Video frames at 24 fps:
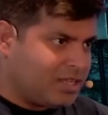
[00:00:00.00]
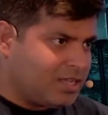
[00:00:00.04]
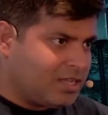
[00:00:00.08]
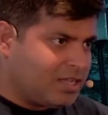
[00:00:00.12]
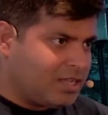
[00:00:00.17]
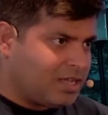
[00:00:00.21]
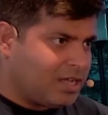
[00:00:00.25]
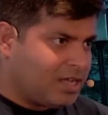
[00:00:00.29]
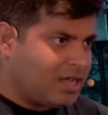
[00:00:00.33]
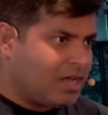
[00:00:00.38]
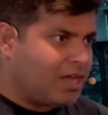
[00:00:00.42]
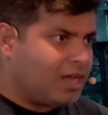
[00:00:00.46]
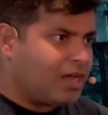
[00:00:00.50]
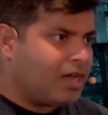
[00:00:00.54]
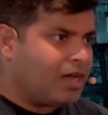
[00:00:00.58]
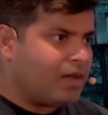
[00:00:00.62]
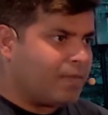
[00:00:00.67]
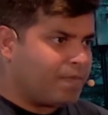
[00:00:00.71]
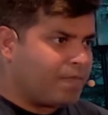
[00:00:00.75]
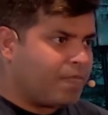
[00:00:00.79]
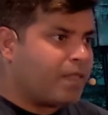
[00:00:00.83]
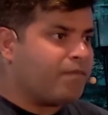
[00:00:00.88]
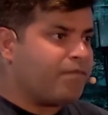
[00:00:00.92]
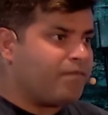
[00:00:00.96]

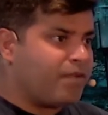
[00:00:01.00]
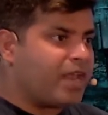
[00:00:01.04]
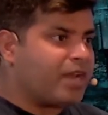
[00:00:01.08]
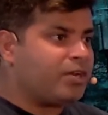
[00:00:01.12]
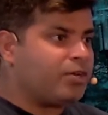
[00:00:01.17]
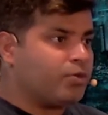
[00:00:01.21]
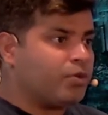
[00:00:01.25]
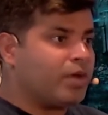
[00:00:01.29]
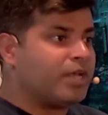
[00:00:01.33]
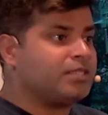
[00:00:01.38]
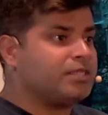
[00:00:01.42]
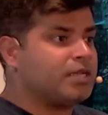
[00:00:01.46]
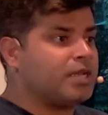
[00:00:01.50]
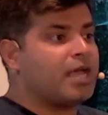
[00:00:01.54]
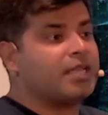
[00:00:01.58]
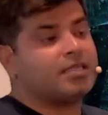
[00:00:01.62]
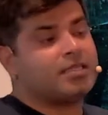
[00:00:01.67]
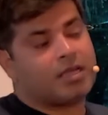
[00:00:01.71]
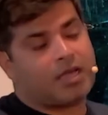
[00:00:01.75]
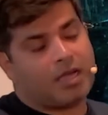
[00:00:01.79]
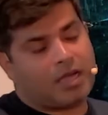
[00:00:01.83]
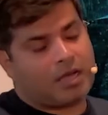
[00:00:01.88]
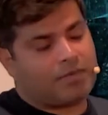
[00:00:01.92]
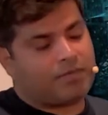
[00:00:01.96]
value as
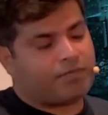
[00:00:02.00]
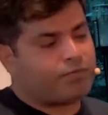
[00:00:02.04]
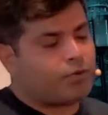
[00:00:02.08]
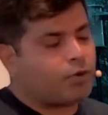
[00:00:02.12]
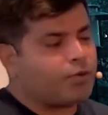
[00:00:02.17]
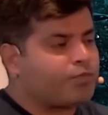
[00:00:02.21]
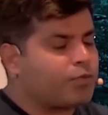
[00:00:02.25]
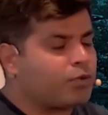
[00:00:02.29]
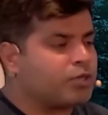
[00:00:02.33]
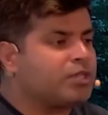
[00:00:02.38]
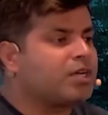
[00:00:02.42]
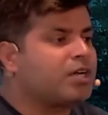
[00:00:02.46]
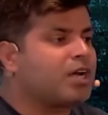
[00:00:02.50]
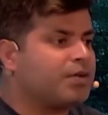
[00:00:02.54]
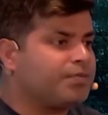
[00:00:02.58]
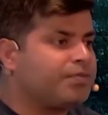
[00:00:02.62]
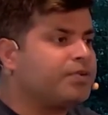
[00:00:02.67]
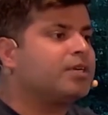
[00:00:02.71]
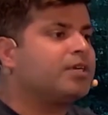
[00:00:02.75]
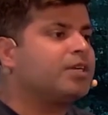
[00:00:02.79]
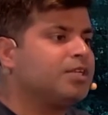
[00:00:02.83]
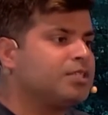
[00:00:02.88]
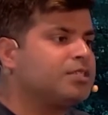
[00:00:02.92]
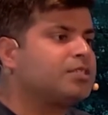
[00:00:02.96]
for the
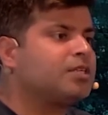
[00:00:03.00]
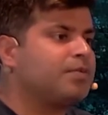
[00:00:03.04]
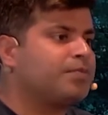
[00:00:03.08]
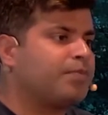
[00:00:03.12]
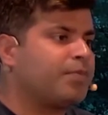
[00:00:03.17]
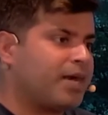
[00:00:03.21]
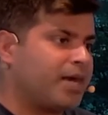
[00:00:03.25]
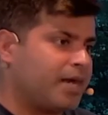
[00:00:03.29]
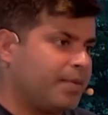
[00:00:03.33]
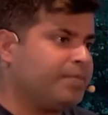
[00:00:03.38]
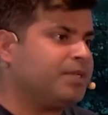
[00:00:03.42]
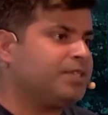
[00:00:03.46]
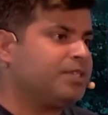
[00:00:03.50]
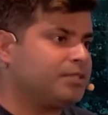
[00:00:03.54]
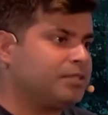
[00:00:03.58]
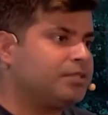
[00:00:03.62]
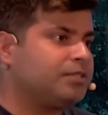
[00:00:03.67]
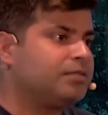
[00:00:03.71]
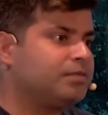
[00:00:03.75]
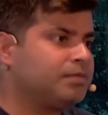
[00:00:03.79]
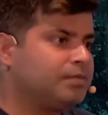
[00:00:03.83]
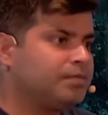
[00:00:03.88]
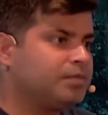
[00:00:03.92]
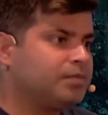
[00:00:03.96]
configuration parameter.
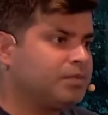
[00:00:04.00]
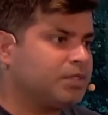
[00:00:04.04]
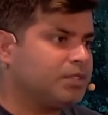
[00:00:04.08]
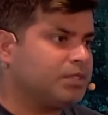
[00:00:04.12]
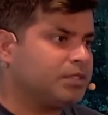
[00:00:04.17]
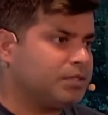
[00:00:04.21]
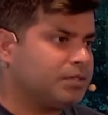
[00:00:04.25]
Yes.